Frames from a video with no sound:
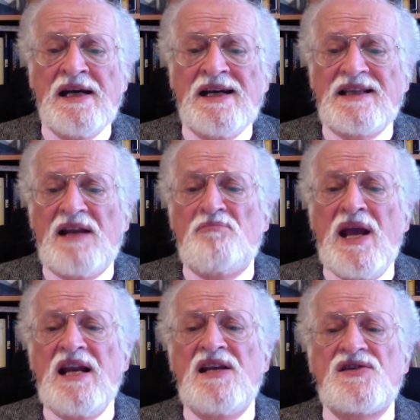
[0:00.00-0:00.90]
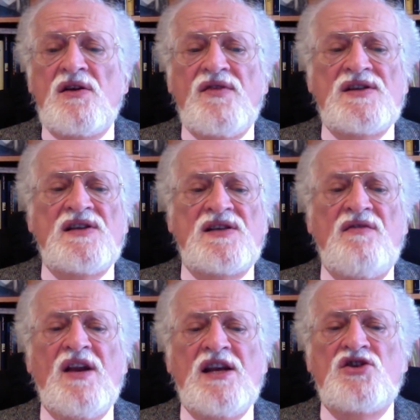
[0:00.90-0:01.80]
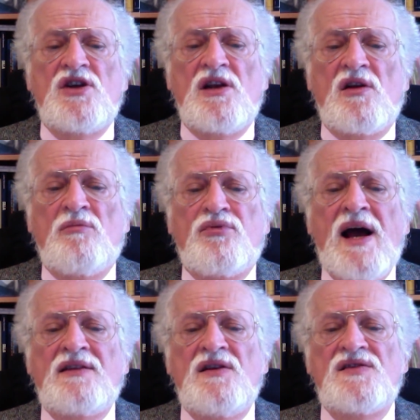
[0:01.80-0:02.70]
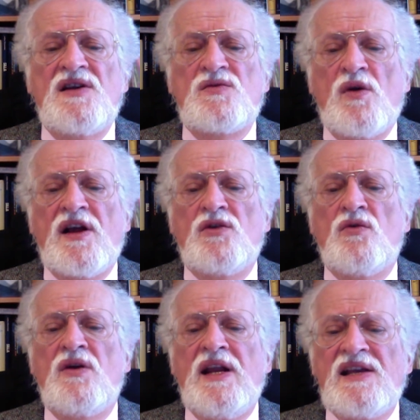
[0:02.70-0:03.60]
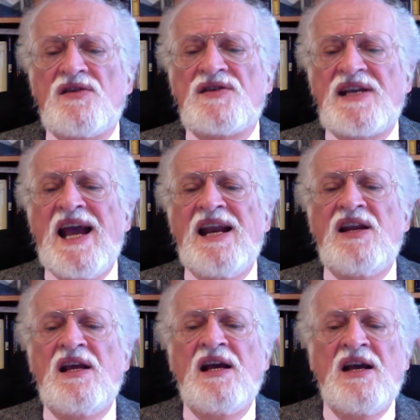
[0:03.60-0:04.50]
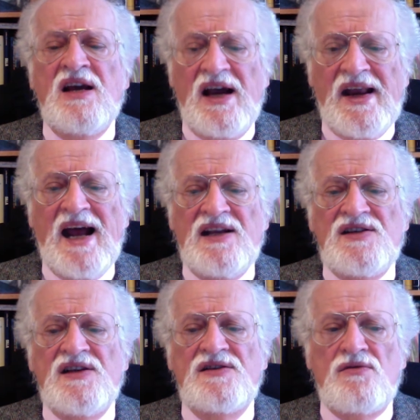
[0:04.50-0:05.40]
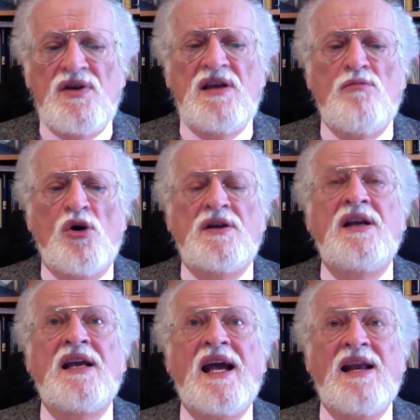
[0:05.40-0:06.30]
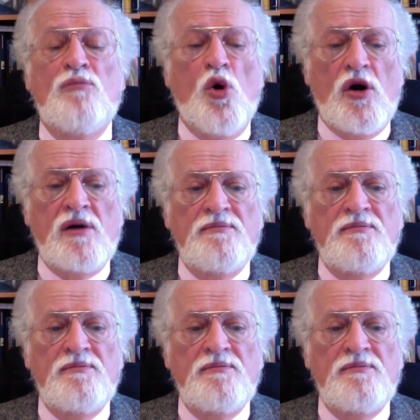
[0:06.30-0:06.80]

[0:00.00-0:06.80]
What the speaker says: that mainly services civil engineering practices where I do laser scanning, analysis, 3D modeling, and more.